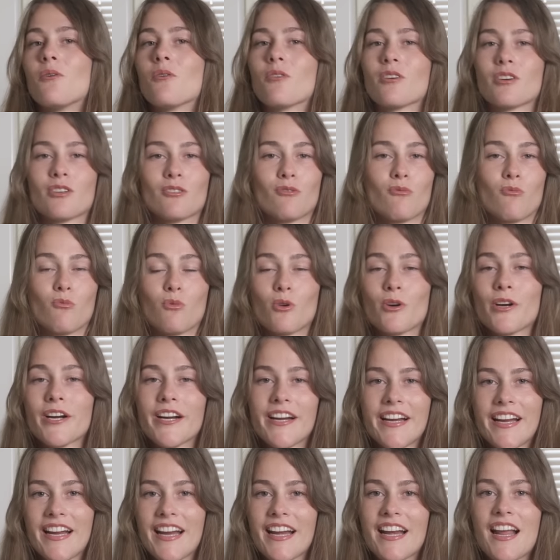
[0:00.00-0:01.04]
or
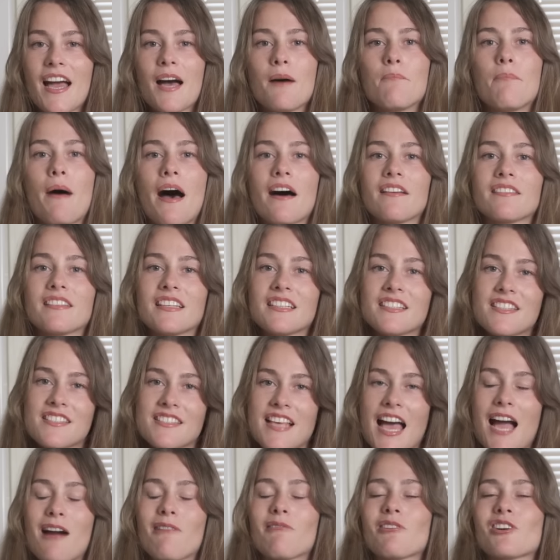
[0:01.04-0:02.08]
worrying about the
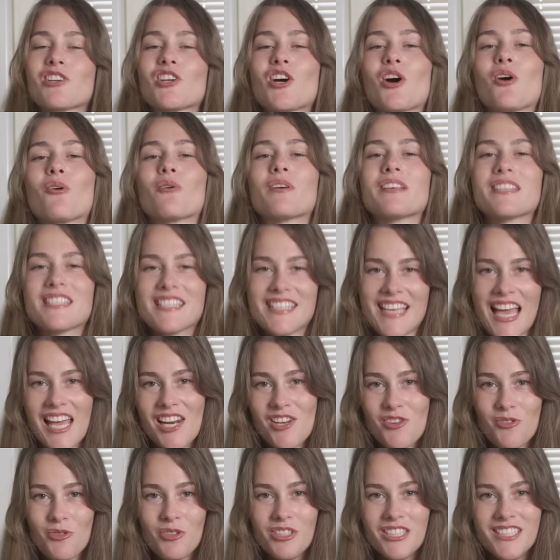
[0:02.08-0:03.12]
sourdough
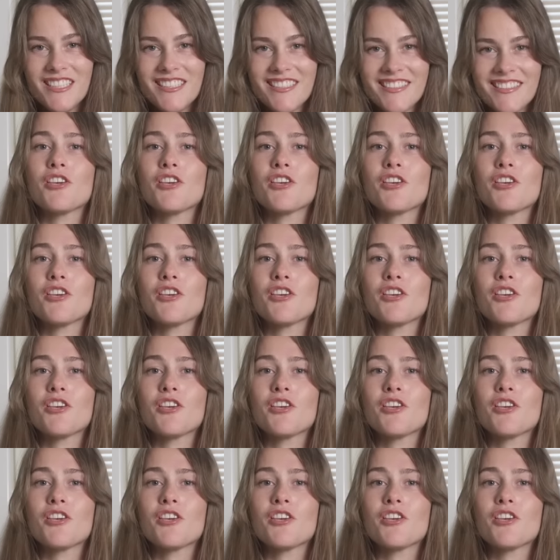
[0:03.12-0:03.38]
schedule.